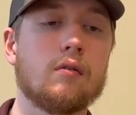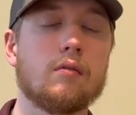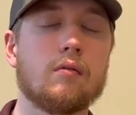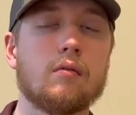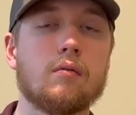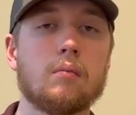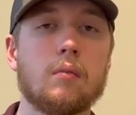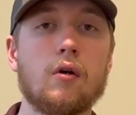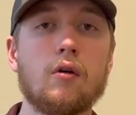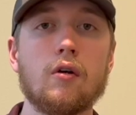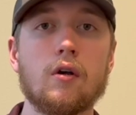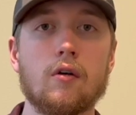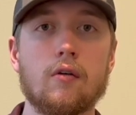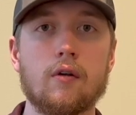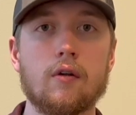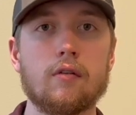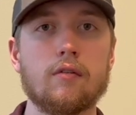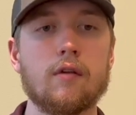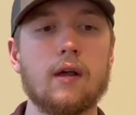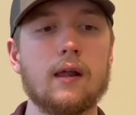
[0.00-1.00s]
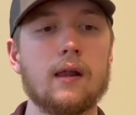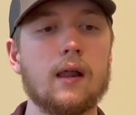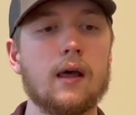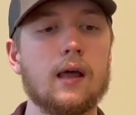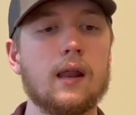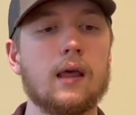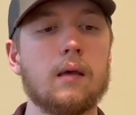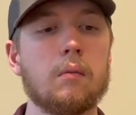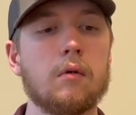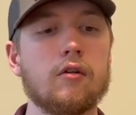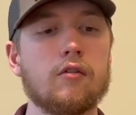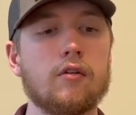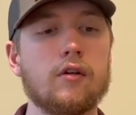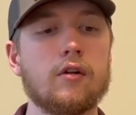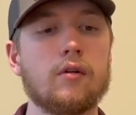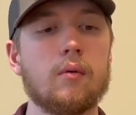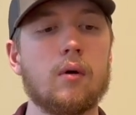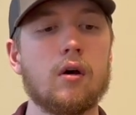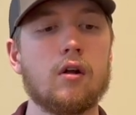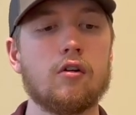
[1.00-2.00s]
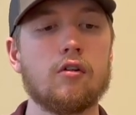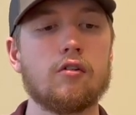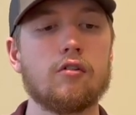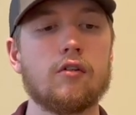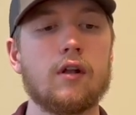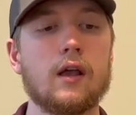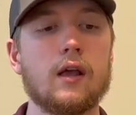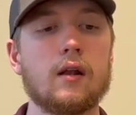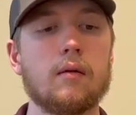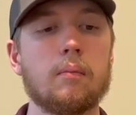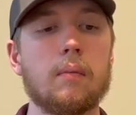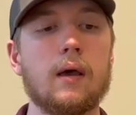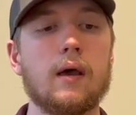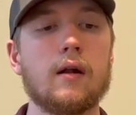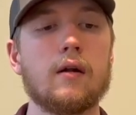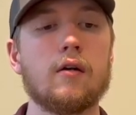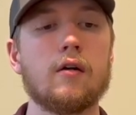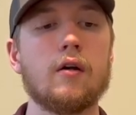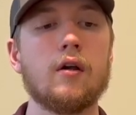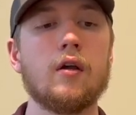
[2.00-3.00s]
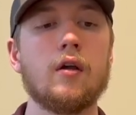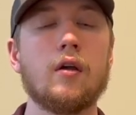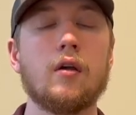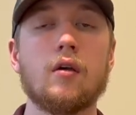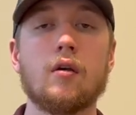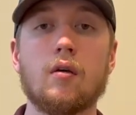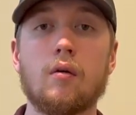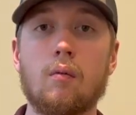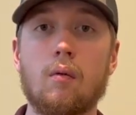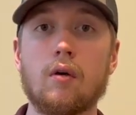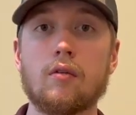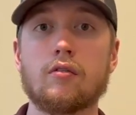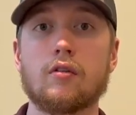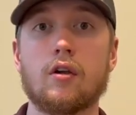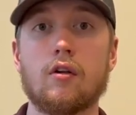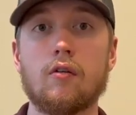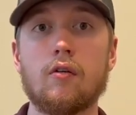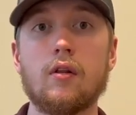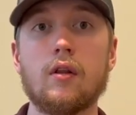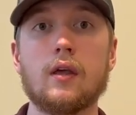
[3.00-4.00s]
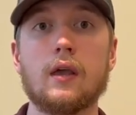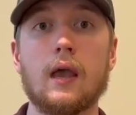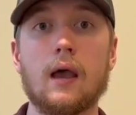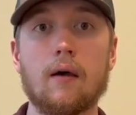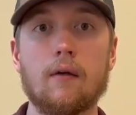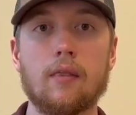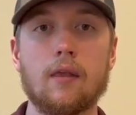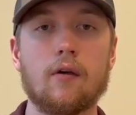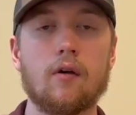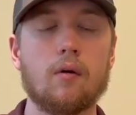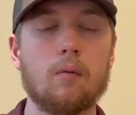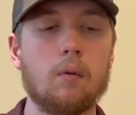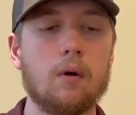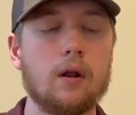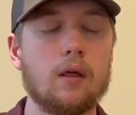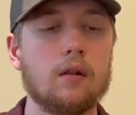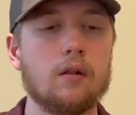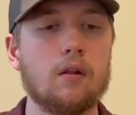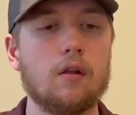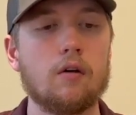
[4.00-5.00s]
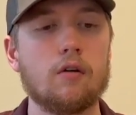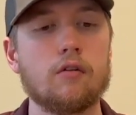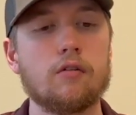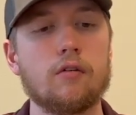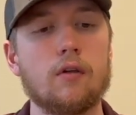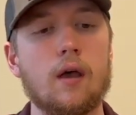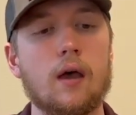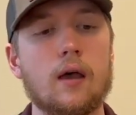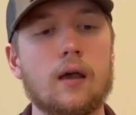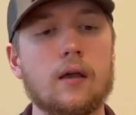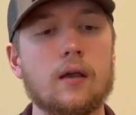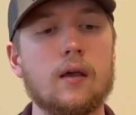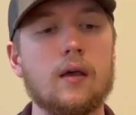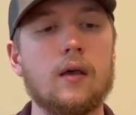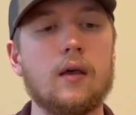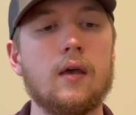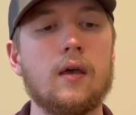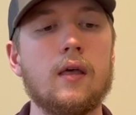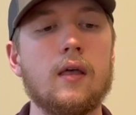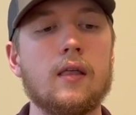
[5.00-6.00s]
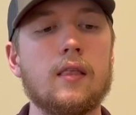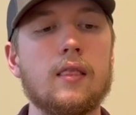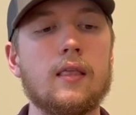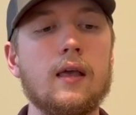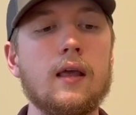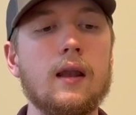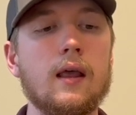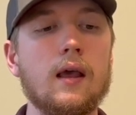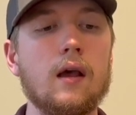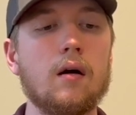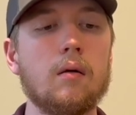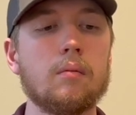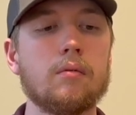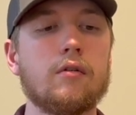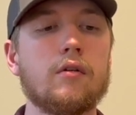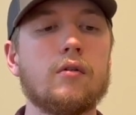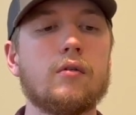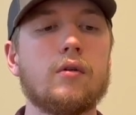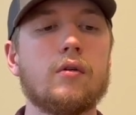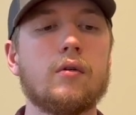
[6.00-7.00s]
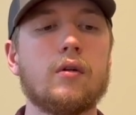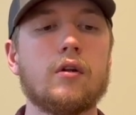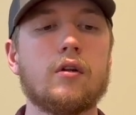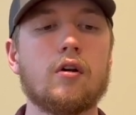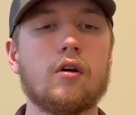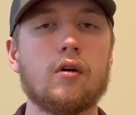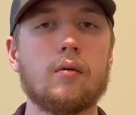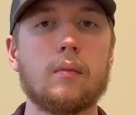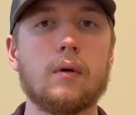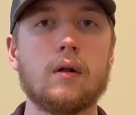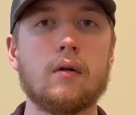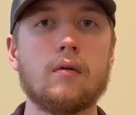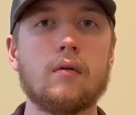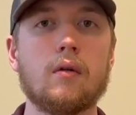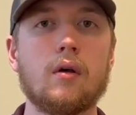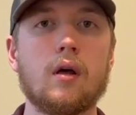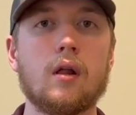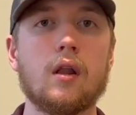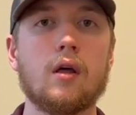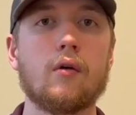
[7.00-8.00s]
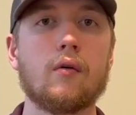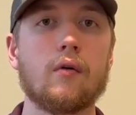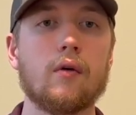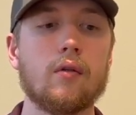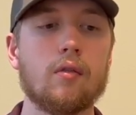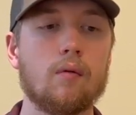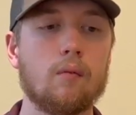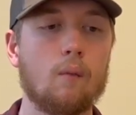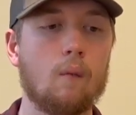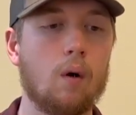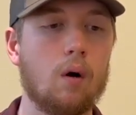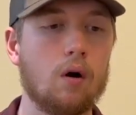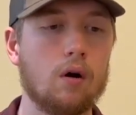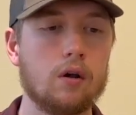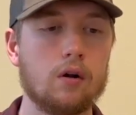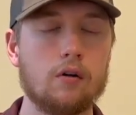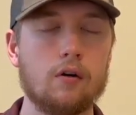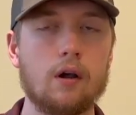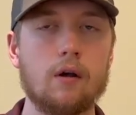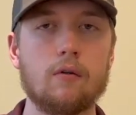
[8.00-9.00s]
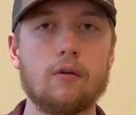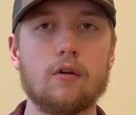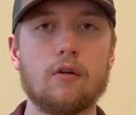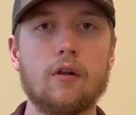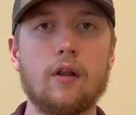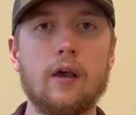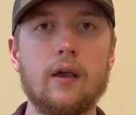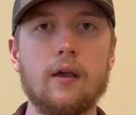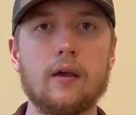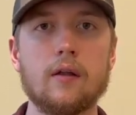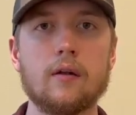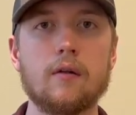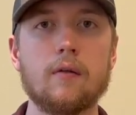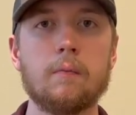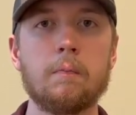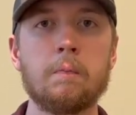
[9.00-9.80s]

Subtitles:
more current satellite imagery to understand better what's currently out there and what it looks like, then helps you to determine, along with walking around your land,